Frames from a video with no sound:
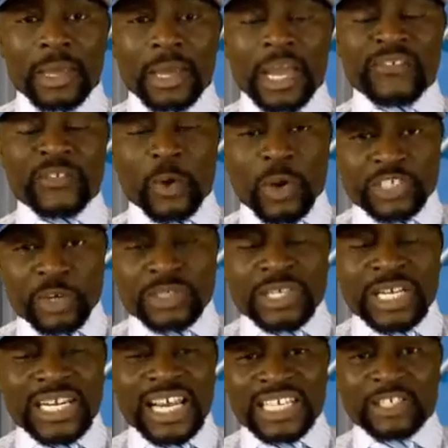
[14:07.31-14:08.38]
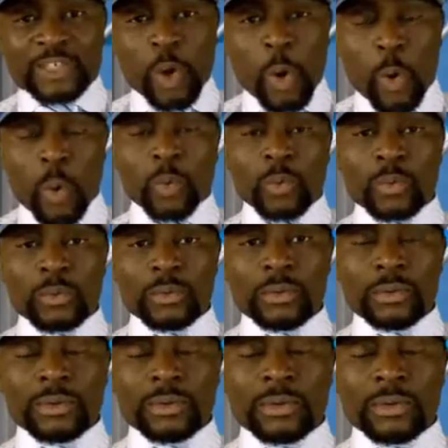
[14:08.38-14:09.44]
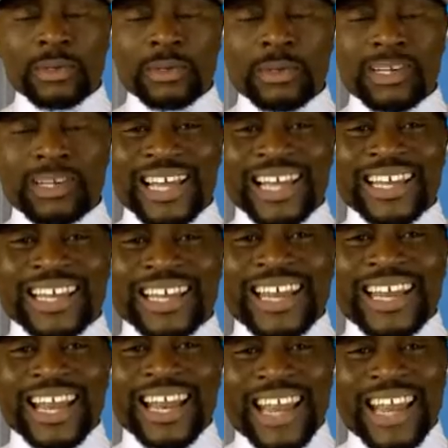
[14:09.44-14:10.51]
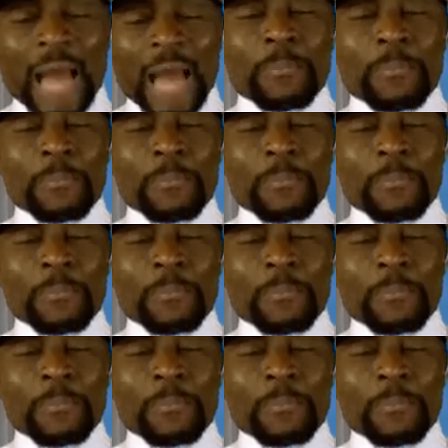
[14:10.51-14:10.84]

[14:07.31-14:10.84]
If donations they slow, the land must still be defended